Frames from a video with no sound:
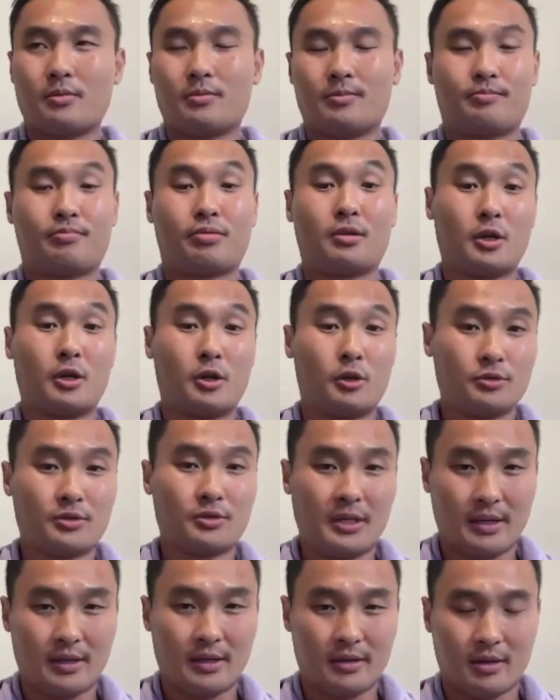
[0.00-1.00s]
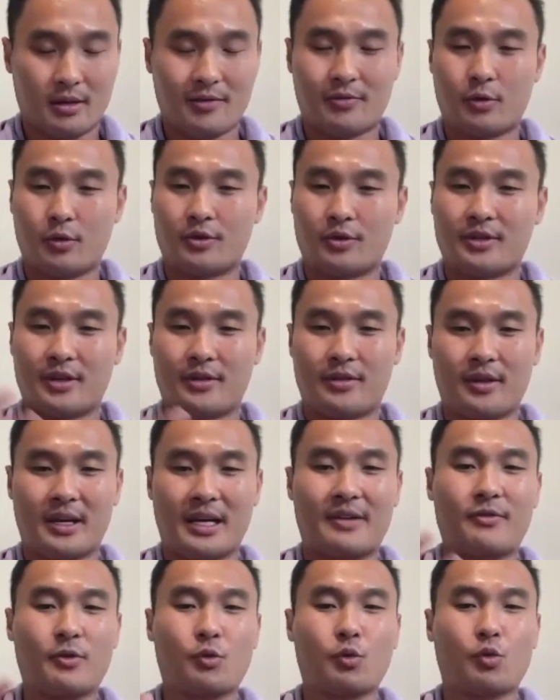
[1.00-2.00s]
pros, of course, I think
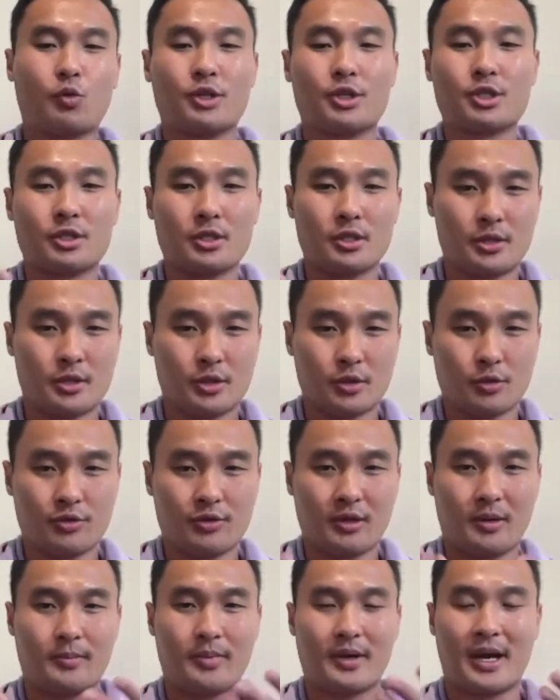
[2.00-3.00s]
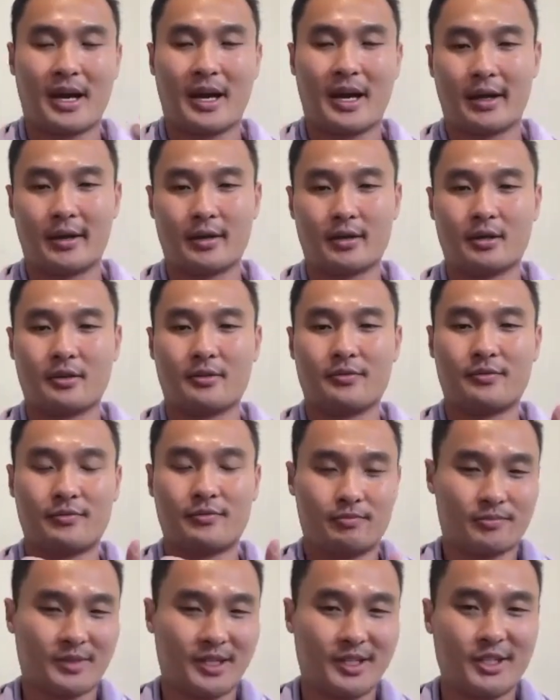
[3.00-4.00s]
everyone should do some kind of
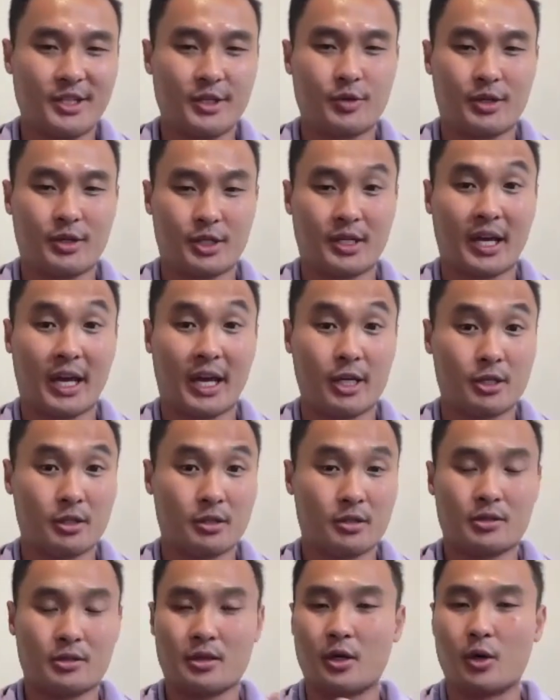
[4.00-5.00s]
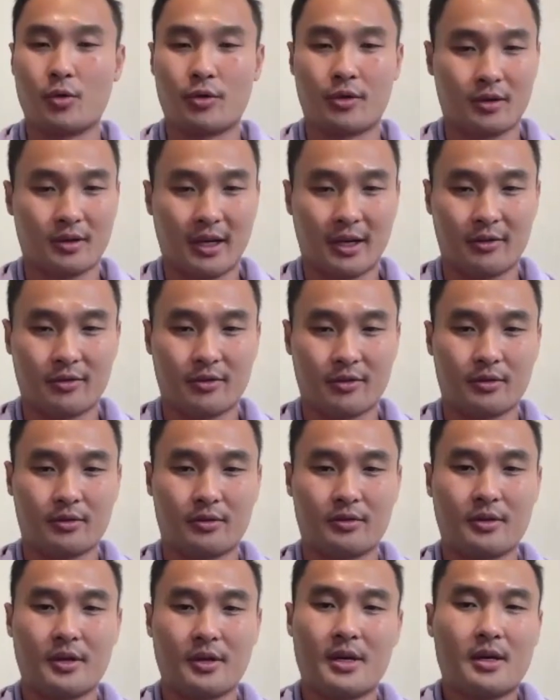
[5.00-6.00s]
continuing education to hold their license.
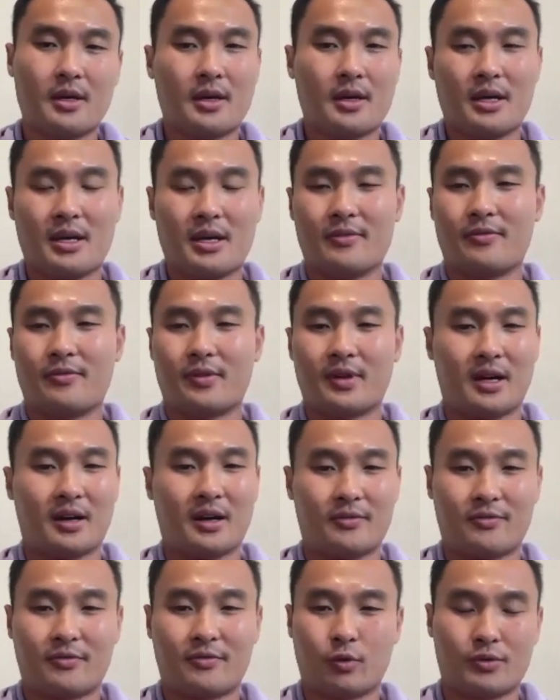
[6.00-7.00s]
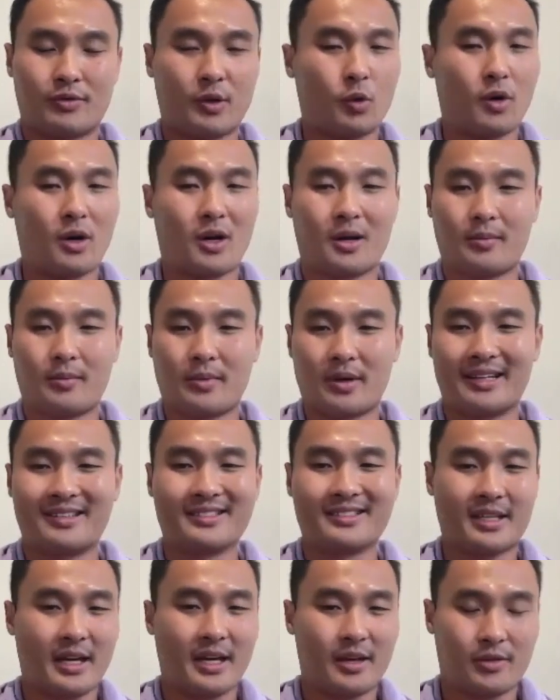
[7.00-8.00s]
If not for the requirement, at least
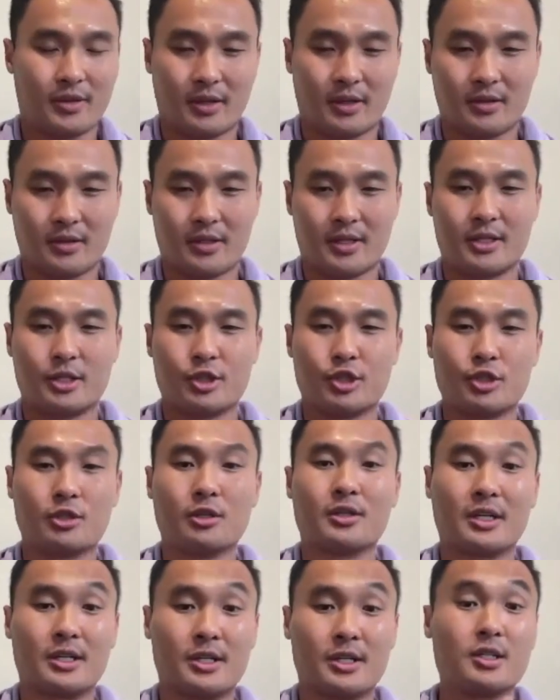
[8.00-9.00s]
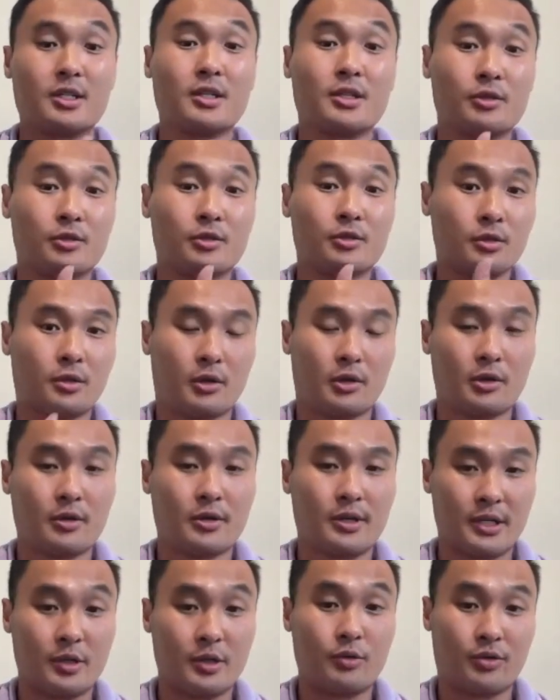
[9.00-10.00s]
ethically, you should continue to learn
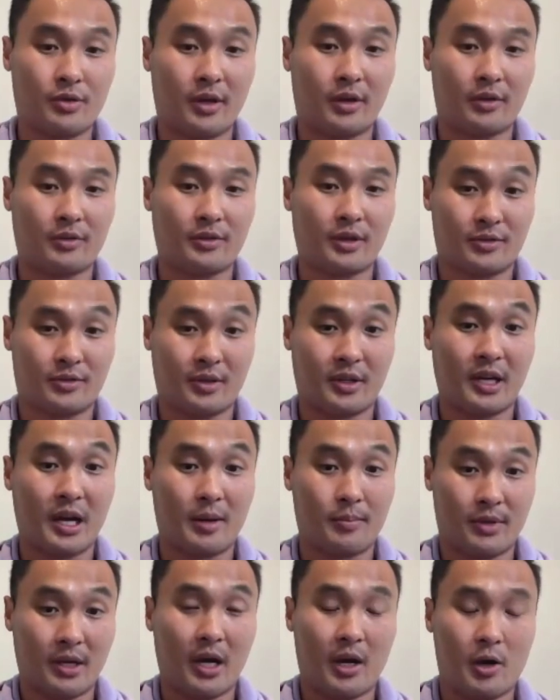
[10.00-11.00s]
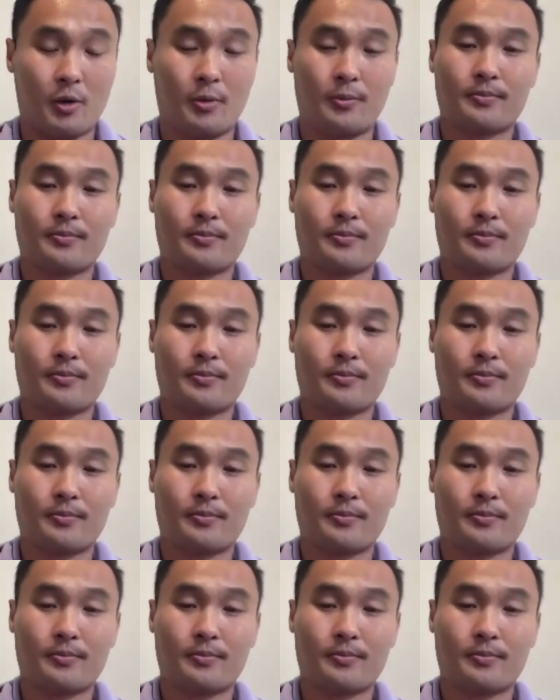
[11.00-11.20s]
new things as it comes out.